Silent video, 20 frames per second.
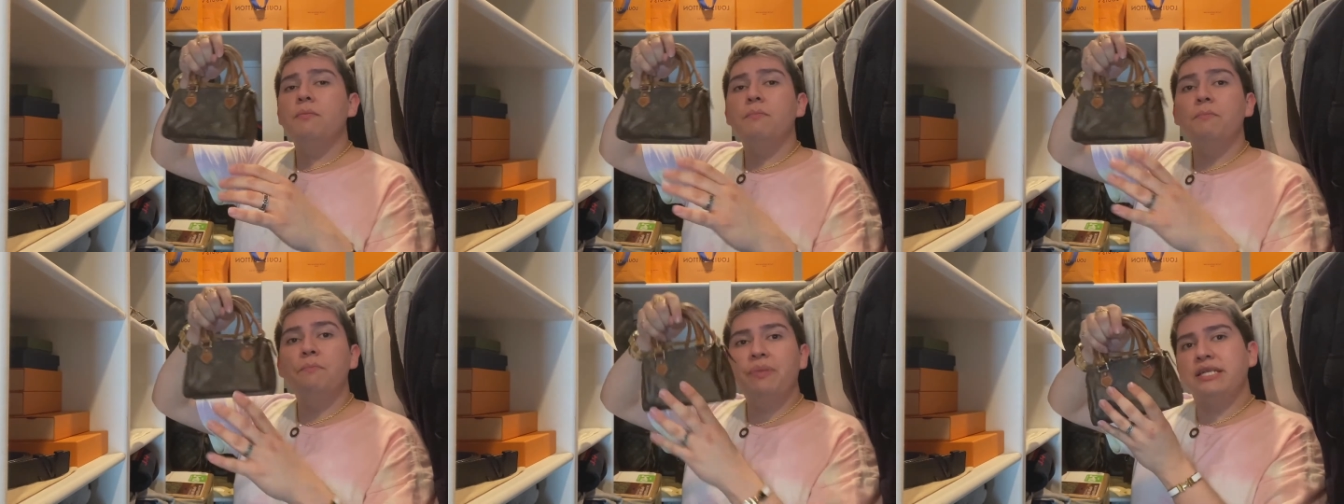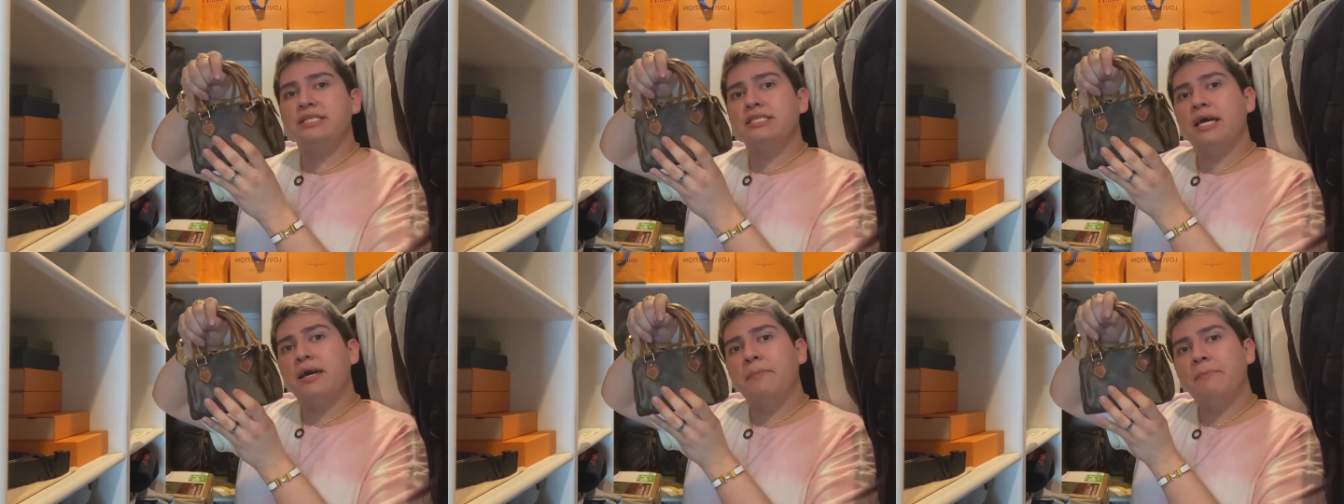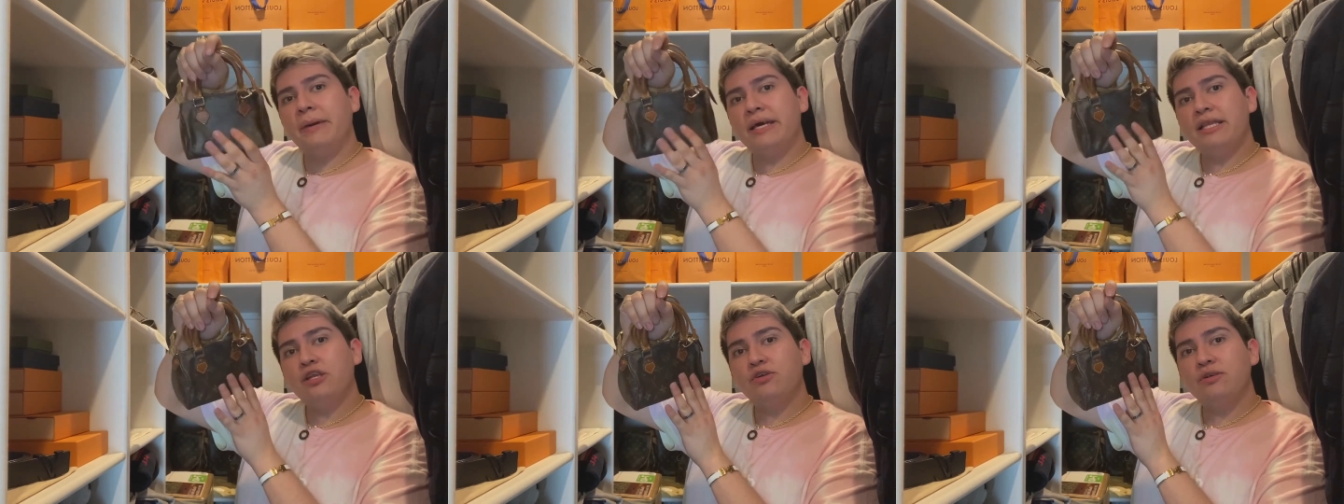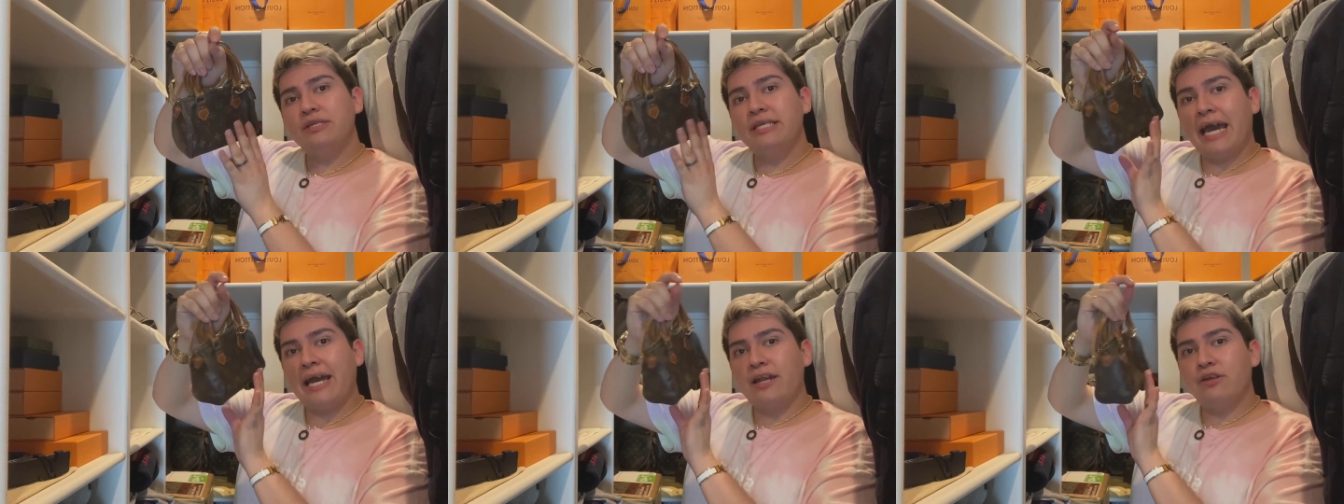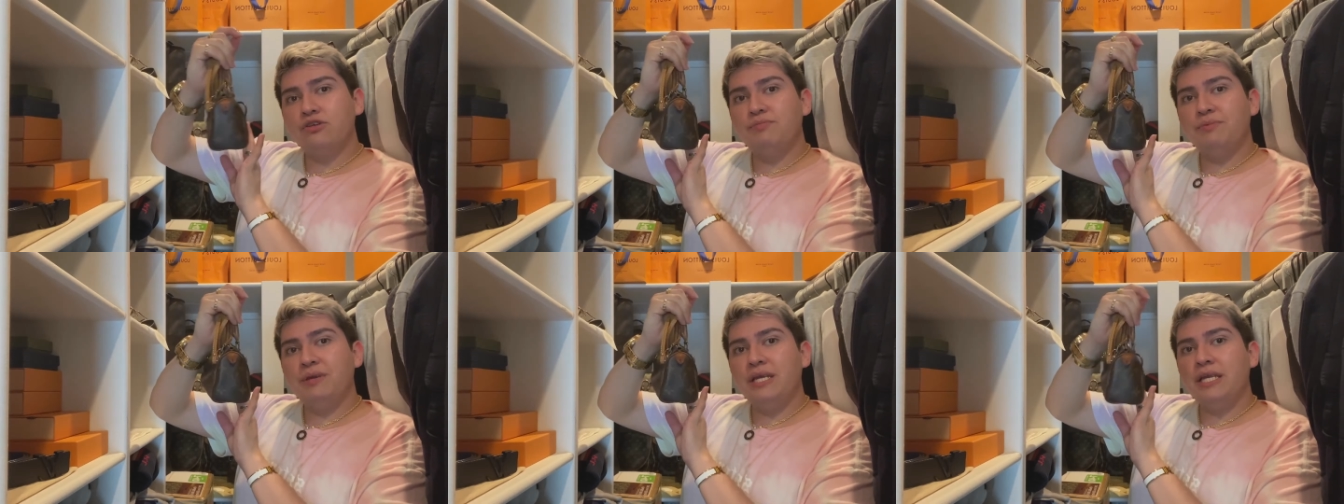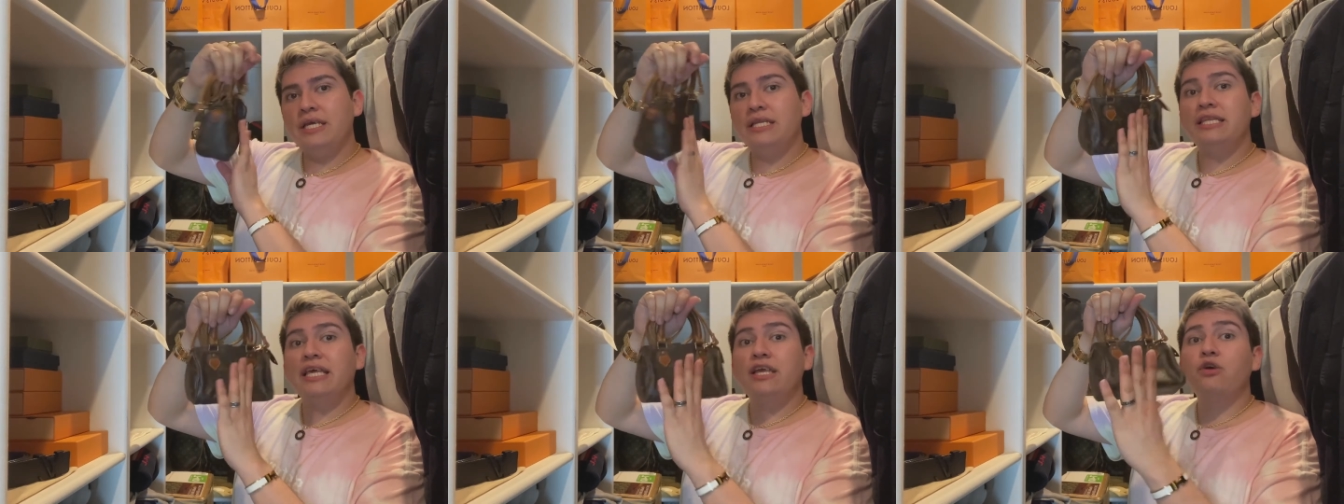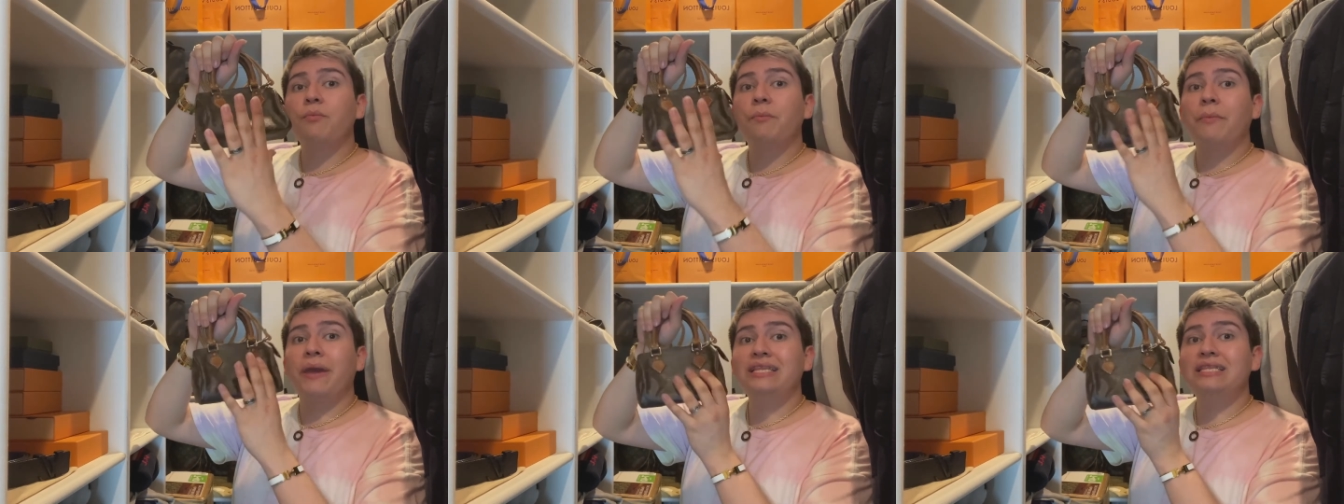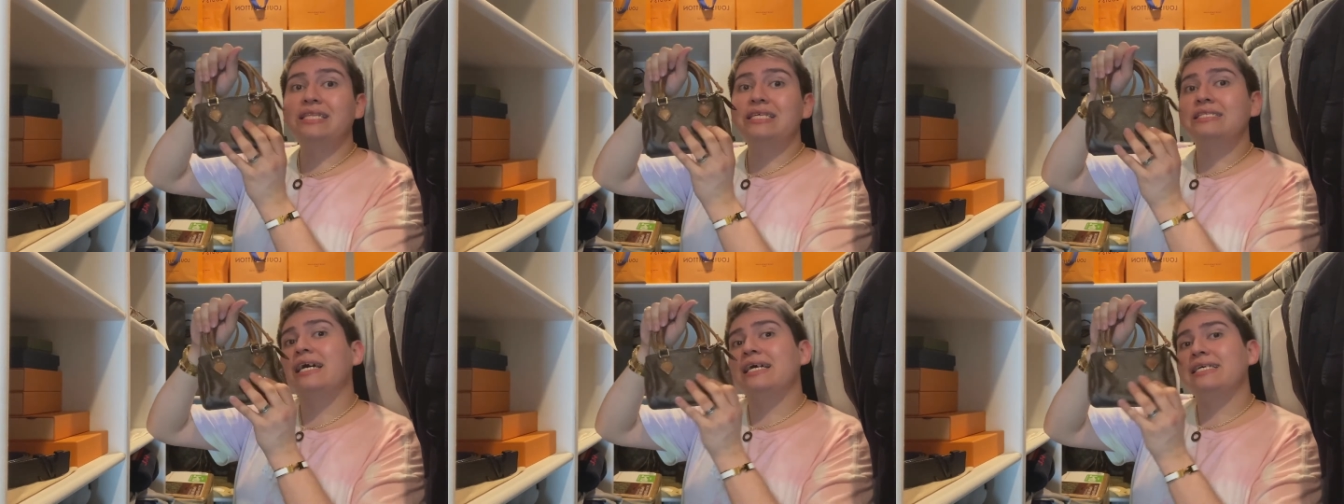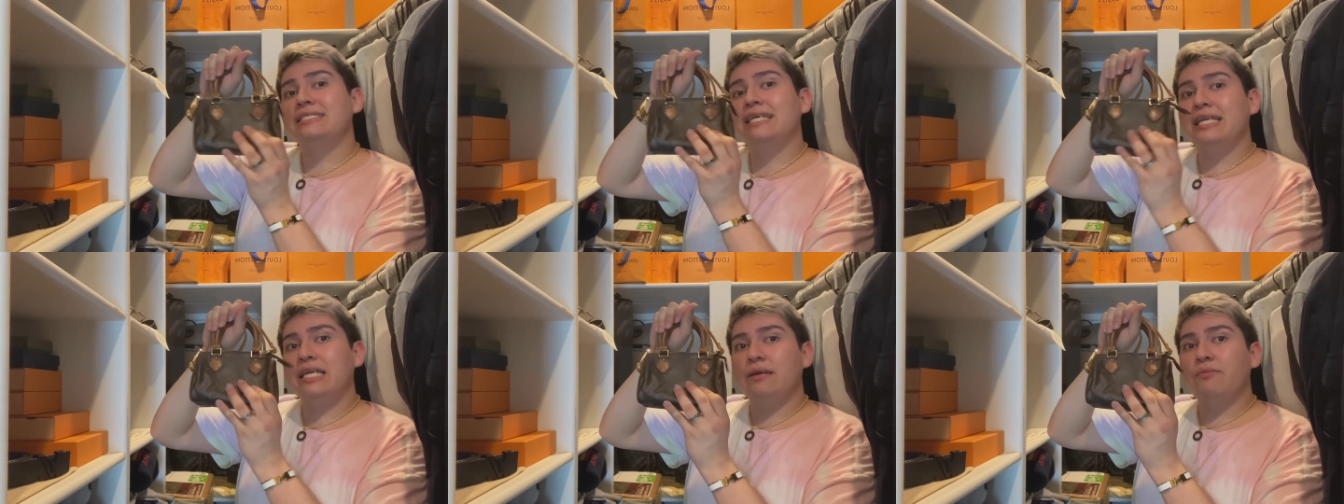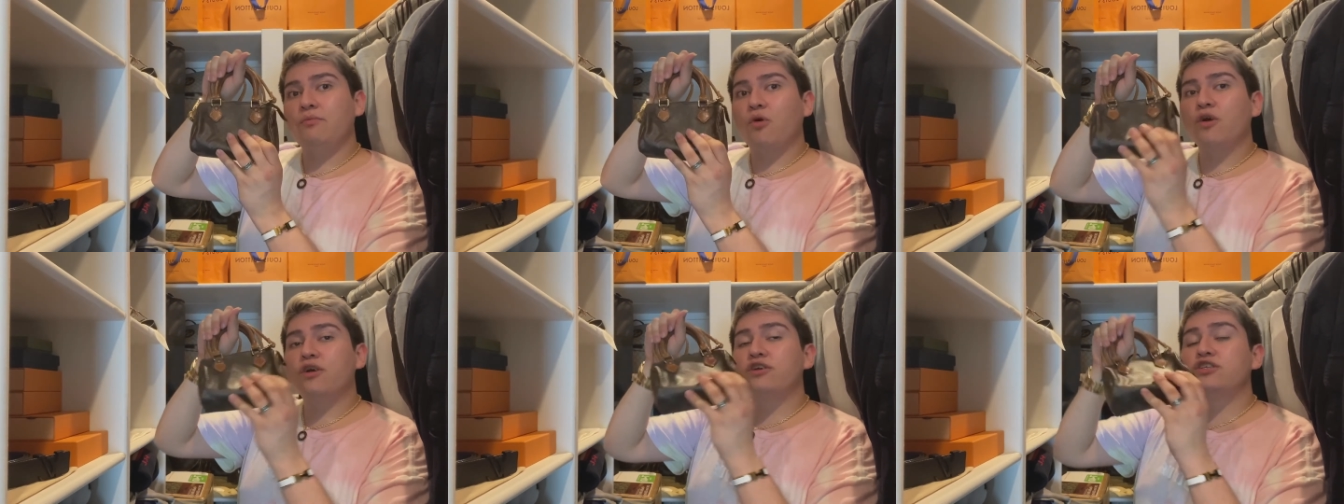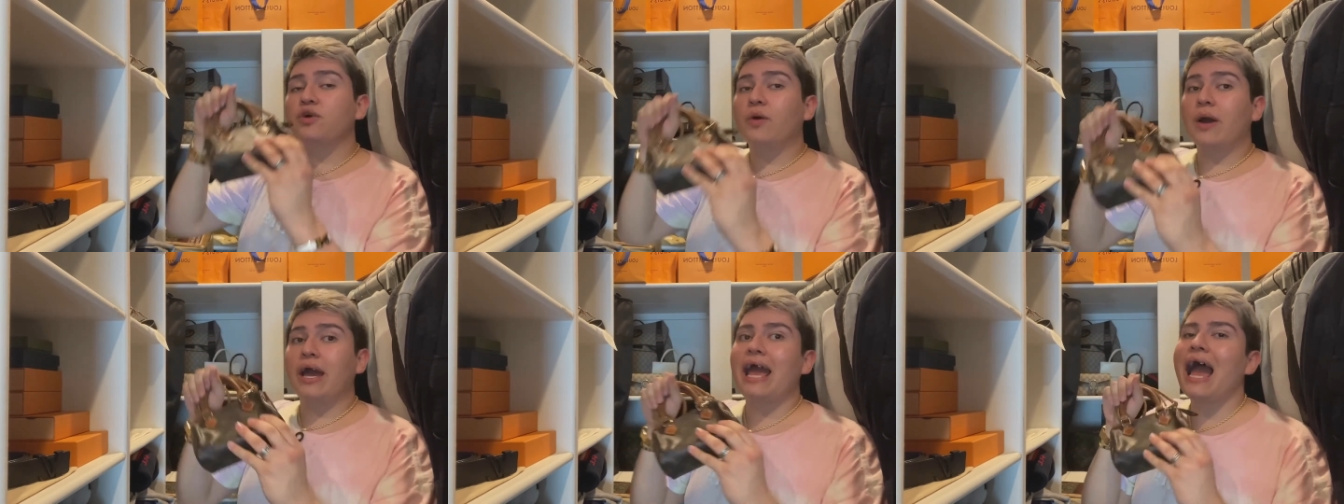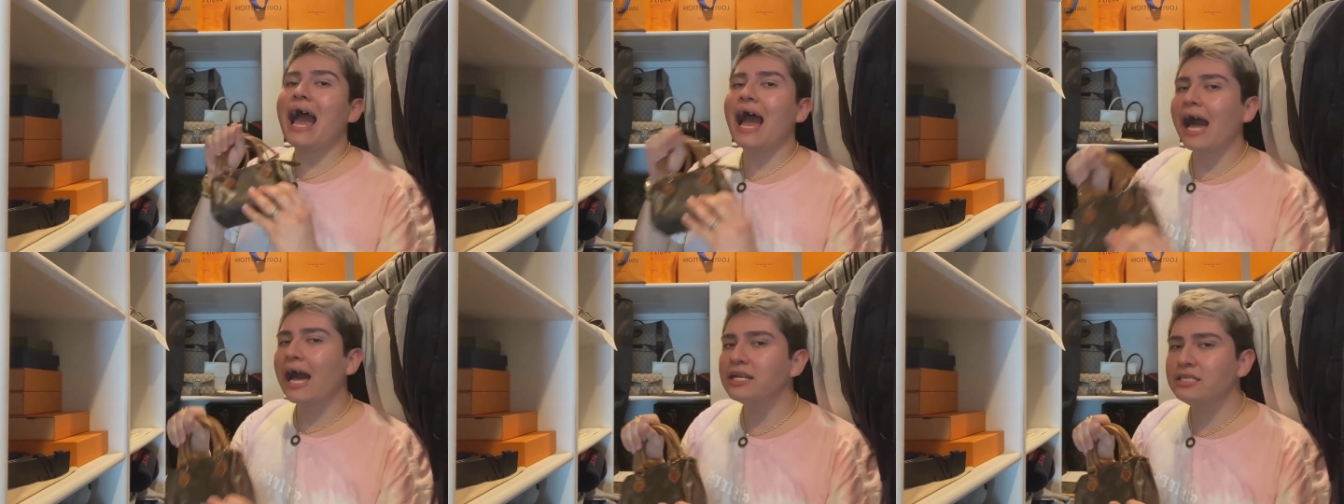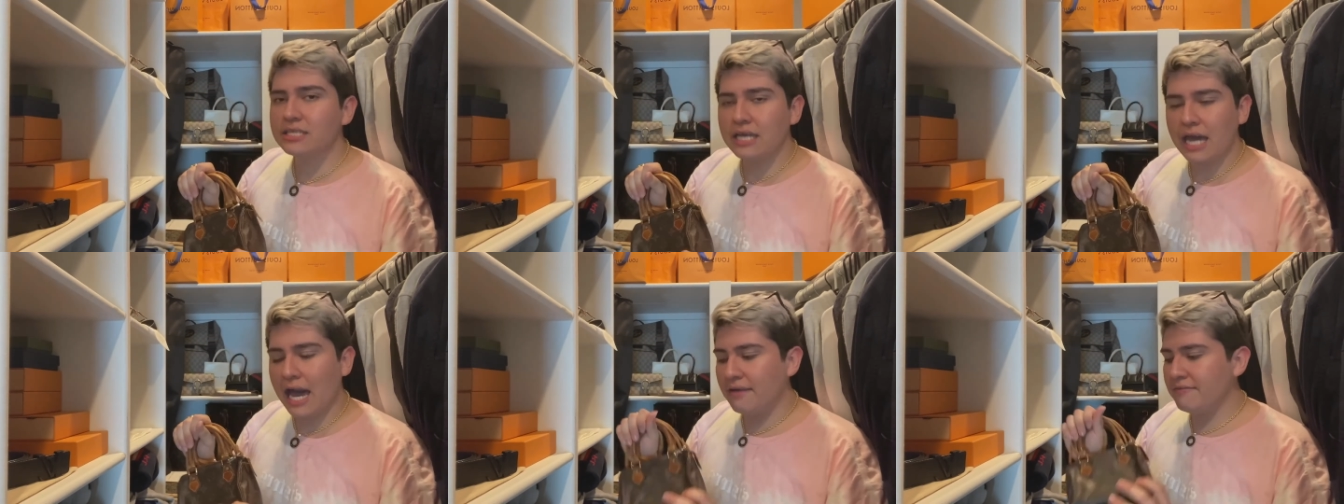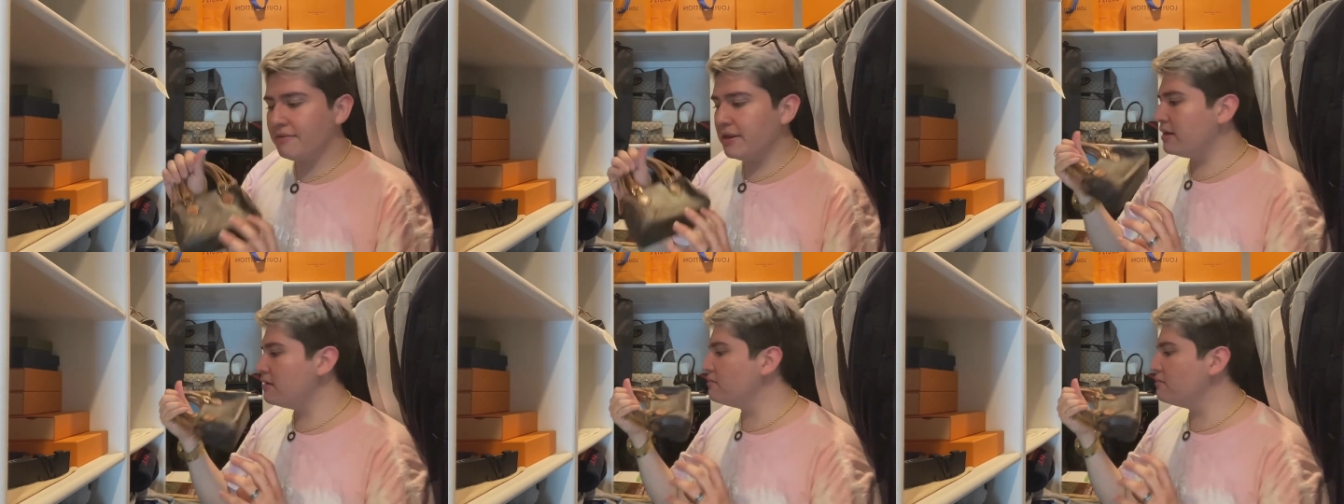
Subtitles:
But my little Nano Speedy, they don't make this size anymore, so I had to have it.